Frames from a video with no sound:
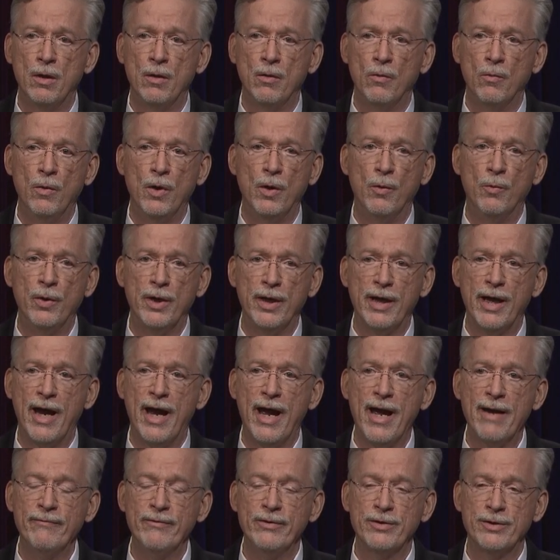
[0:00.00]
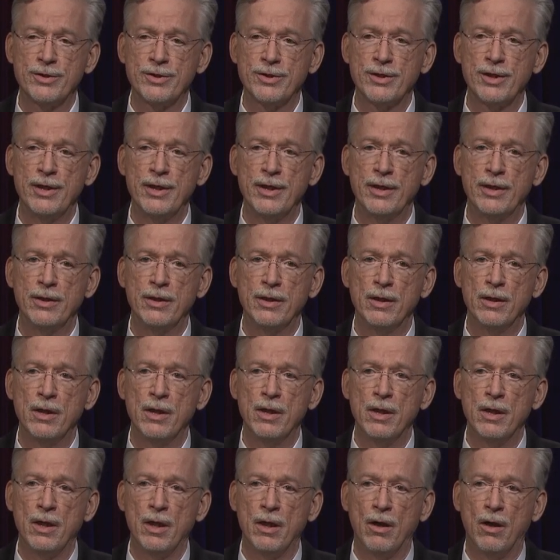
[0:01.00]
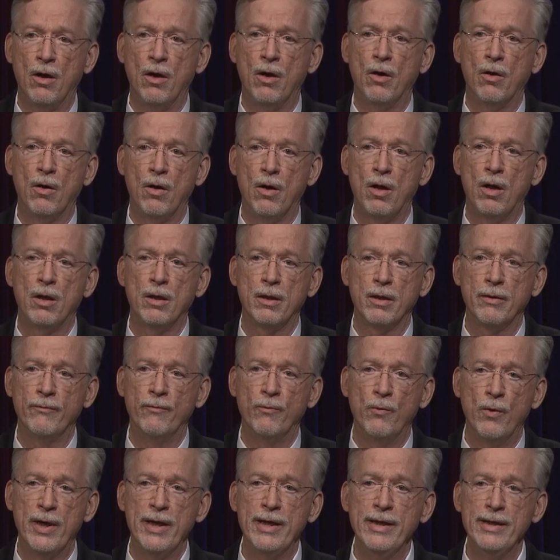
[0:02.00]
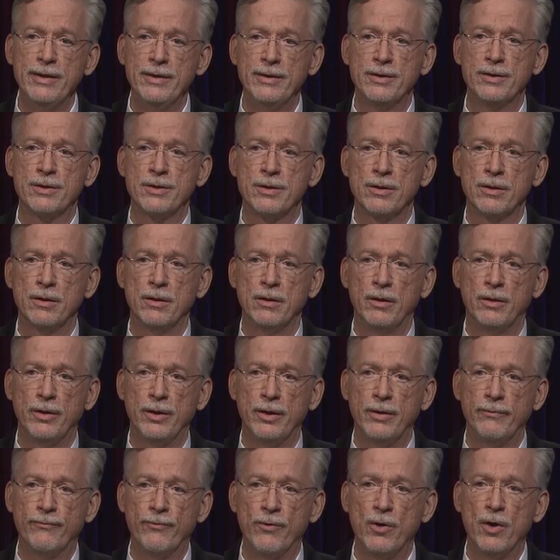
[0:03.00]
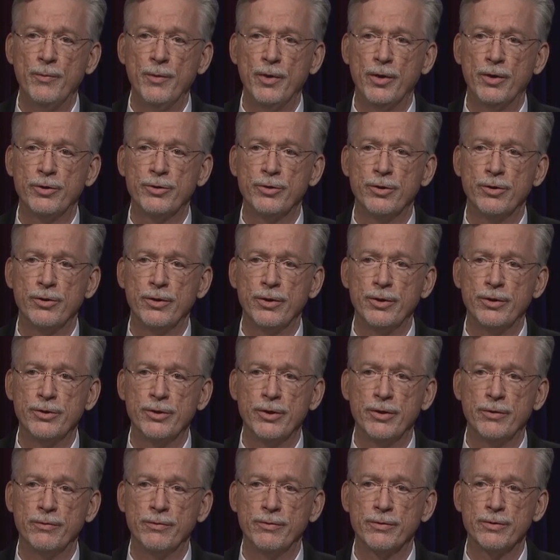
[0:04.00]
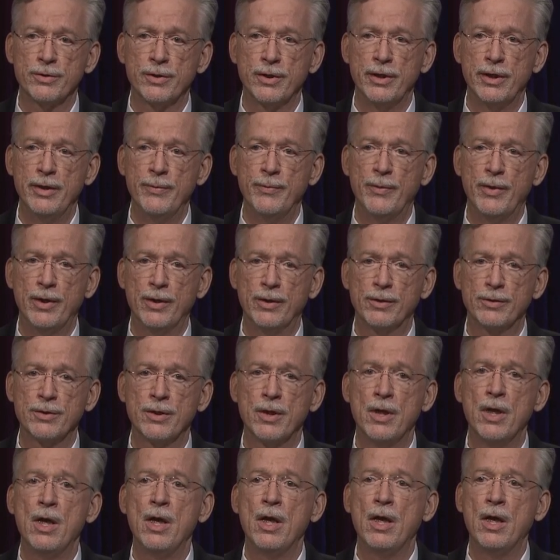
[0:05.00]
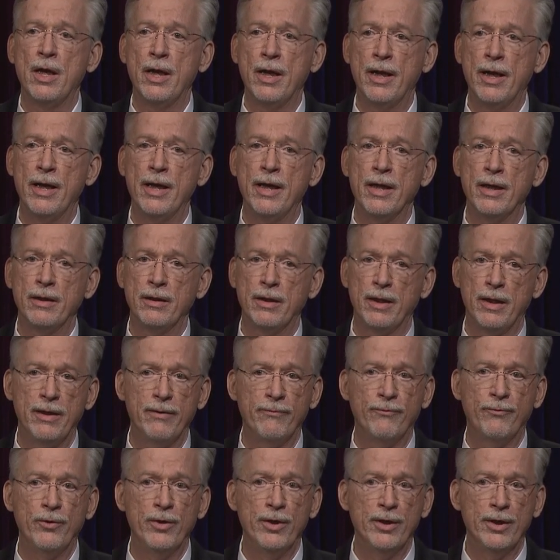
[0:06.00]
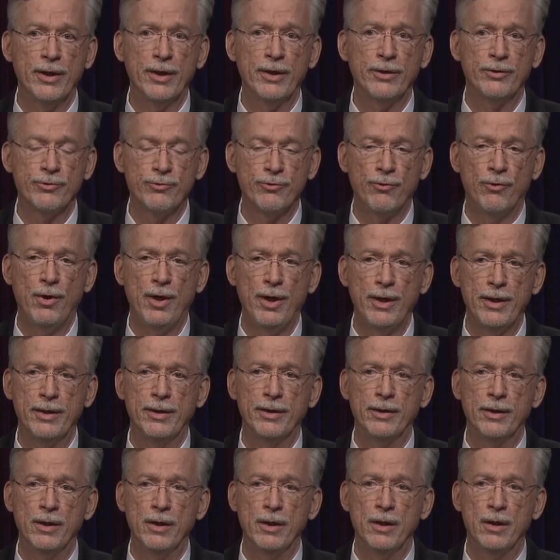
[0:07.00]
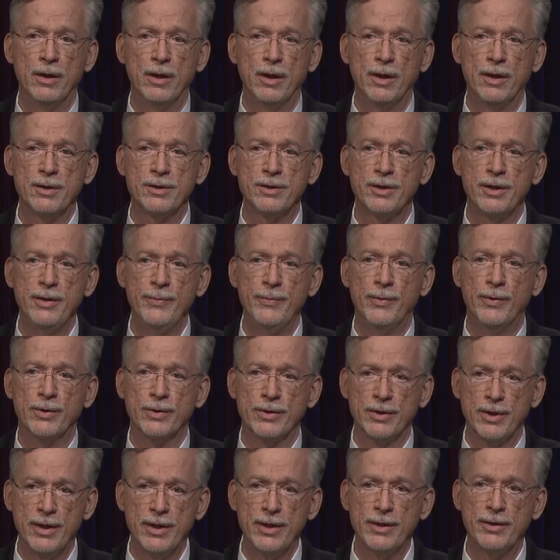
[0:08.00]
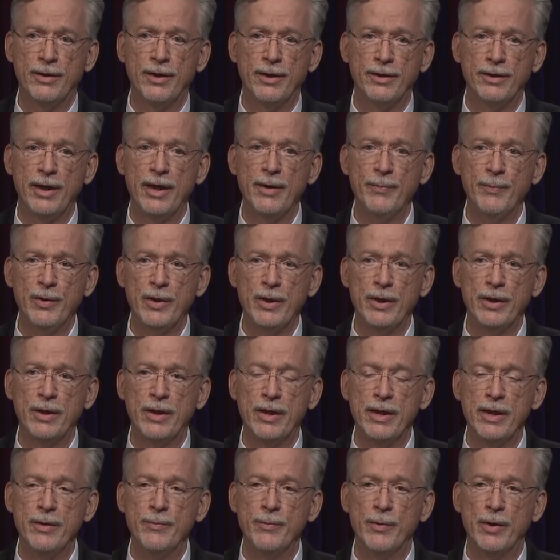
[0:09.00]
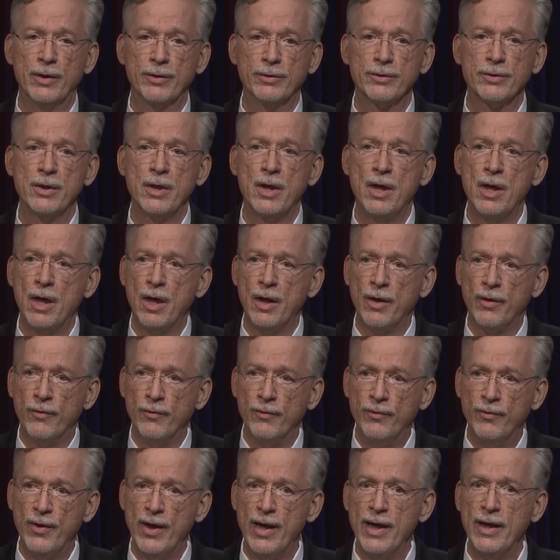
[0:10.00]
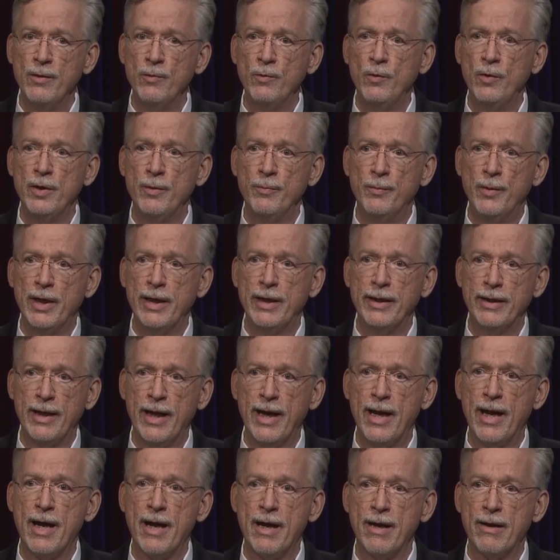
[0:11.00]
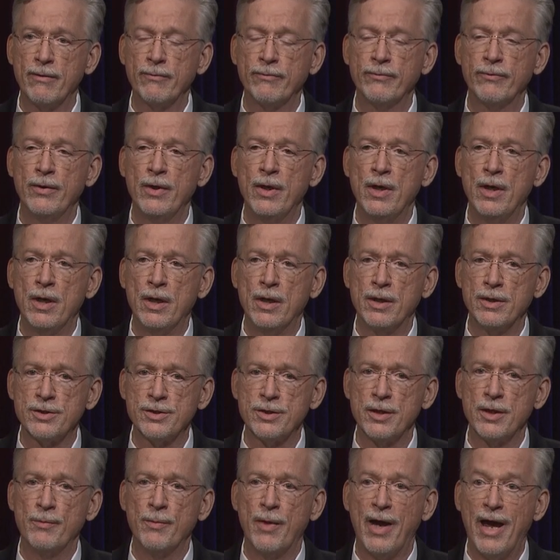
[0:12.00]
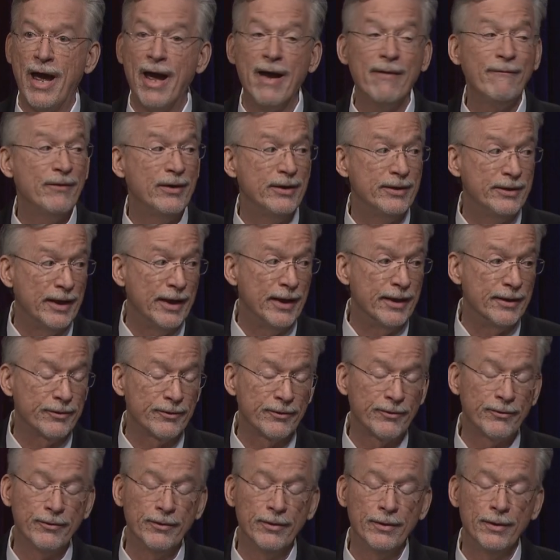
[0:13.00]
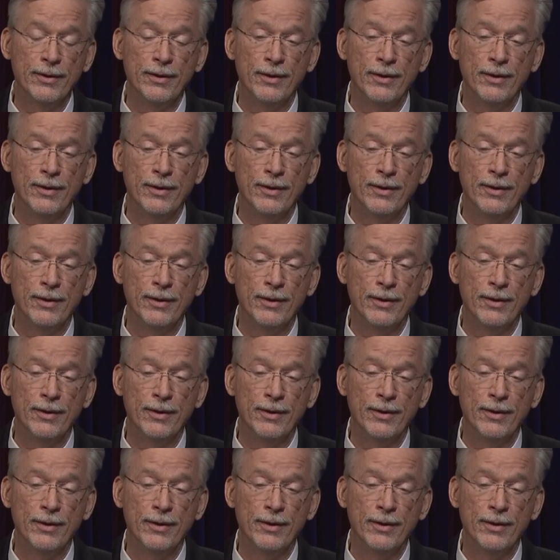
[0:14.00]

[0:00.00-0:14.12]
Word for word: What we haven't seen are all of Wayne's, the former Attorney General's emails, and if we can get Troy uh, Seibel's, his, the deputy emails, then we might have some evidence,